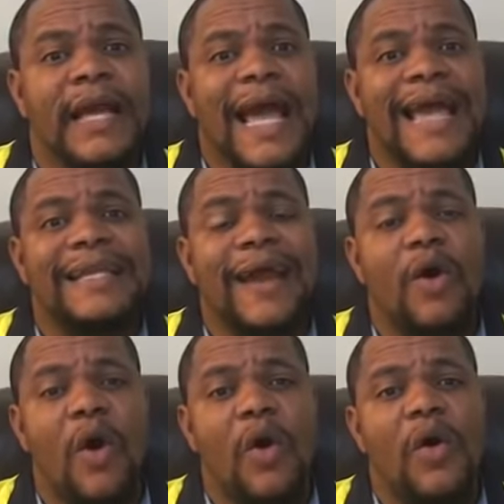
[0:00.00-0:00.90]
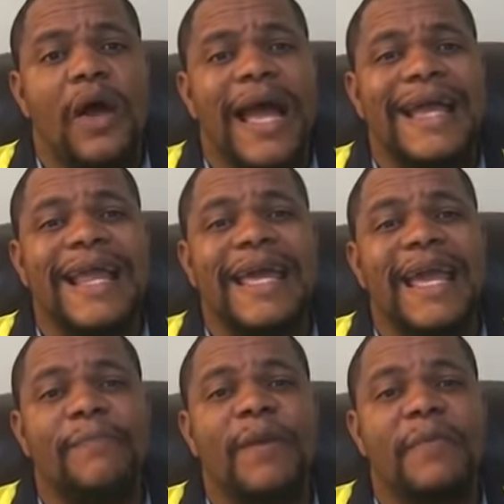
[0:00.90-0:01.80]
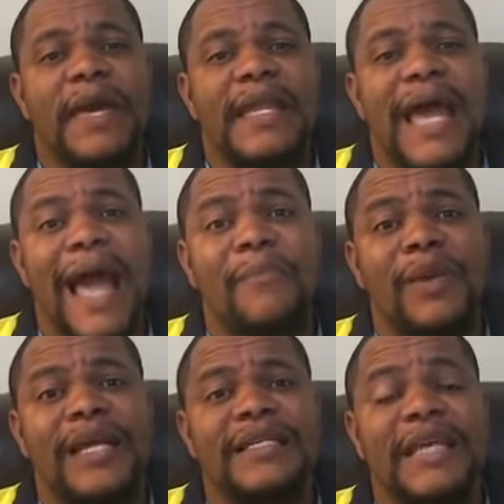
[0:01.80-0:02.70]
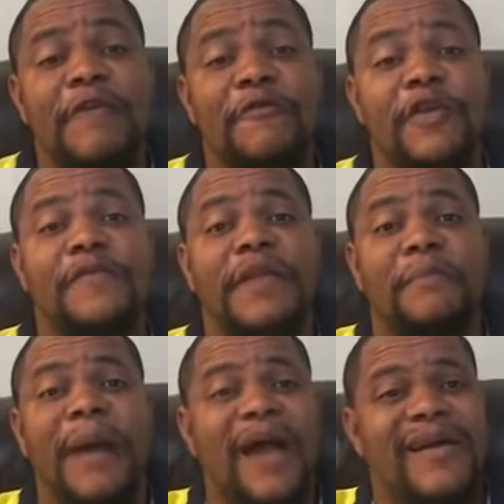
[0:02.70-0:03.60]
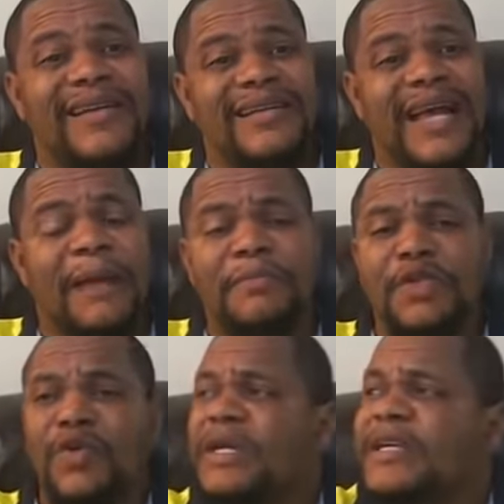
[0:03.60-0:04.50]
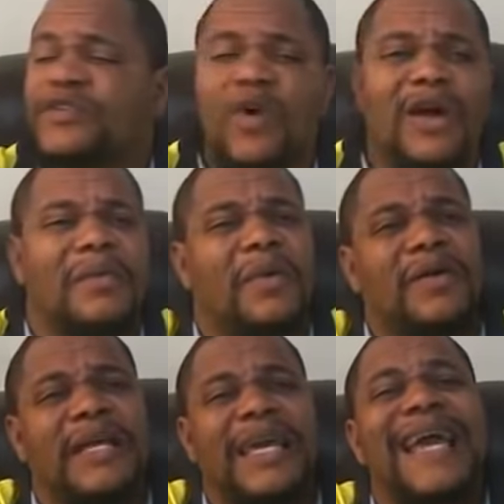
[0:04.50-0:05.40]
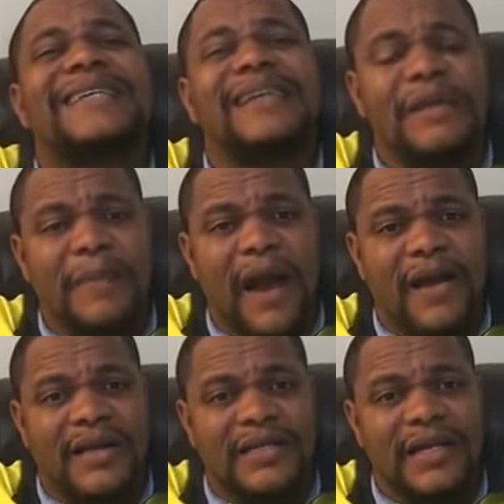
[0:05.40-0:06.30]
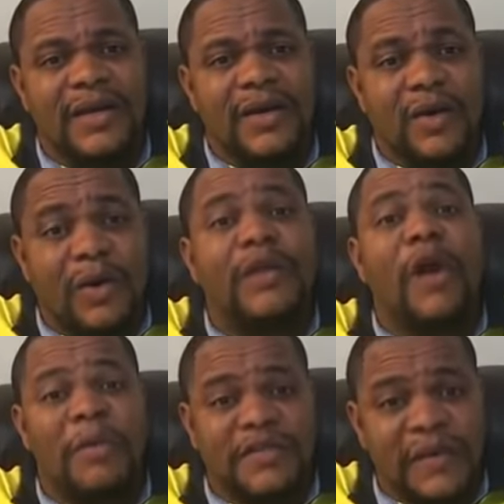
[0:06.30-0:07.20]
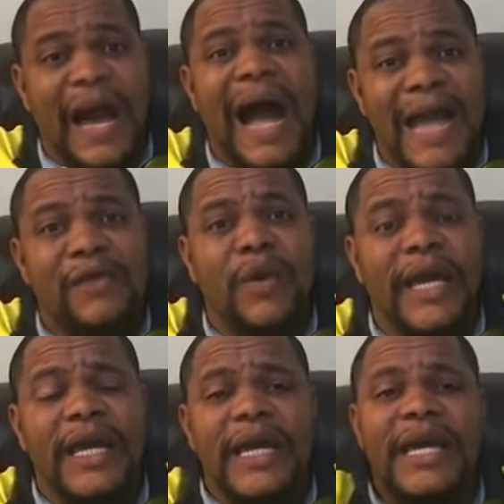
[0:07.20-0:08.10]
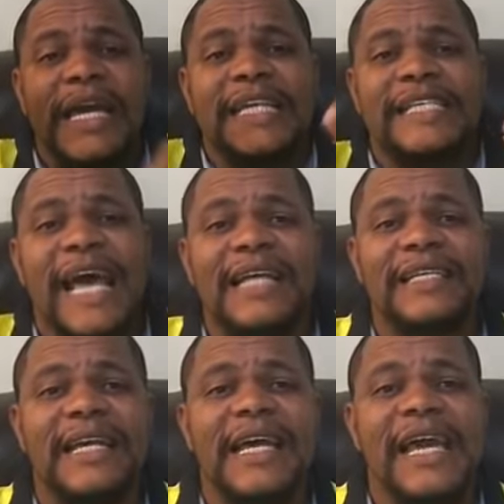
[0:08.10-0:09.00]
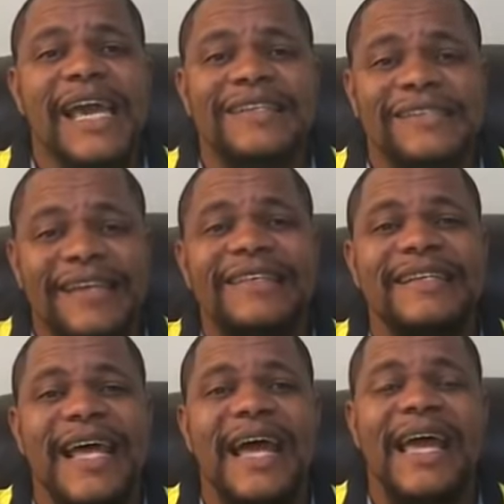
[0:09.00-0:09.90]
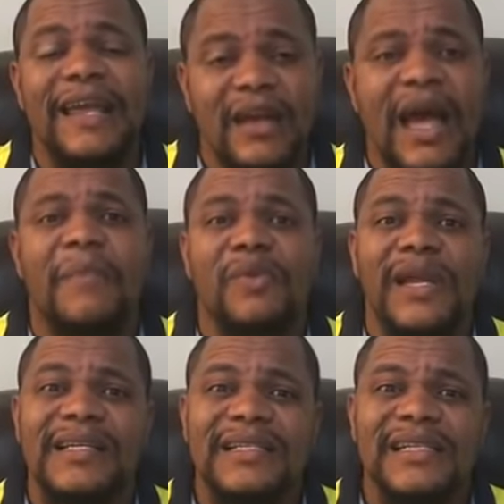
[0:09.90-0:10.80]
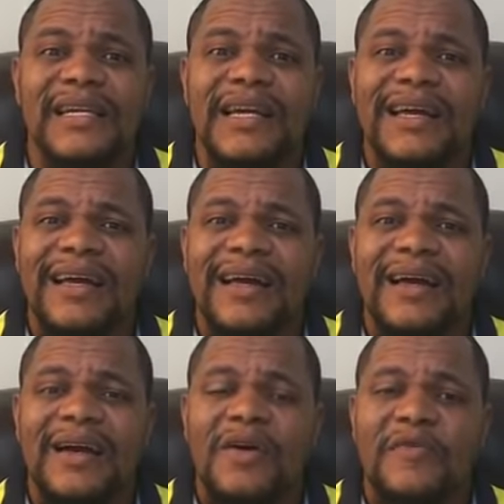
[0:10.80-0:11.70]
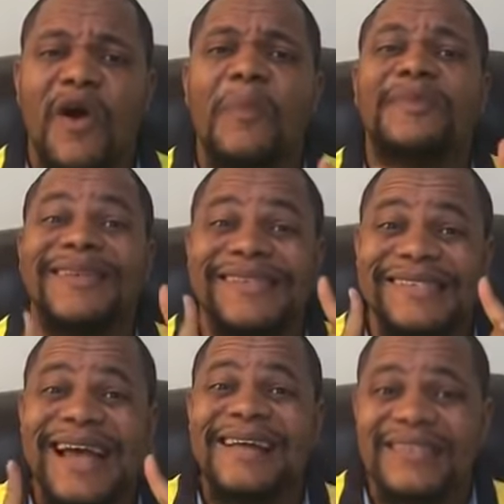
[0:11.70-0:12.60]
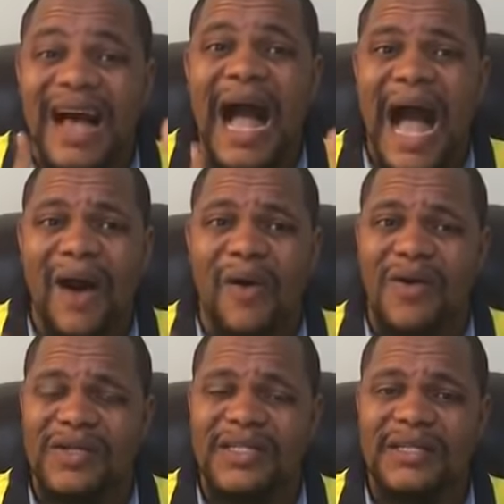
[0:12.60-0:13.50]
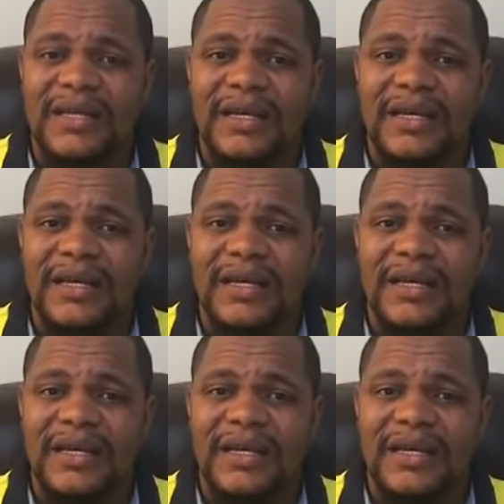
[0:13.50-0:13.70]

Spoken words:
And they go and they keep him in the ambulance in front of the barracks. I'm sure he's talking about the Kesley barracks on the Robertsfield Highway. He says he is sitting there in the ambulance for up to 6 hours.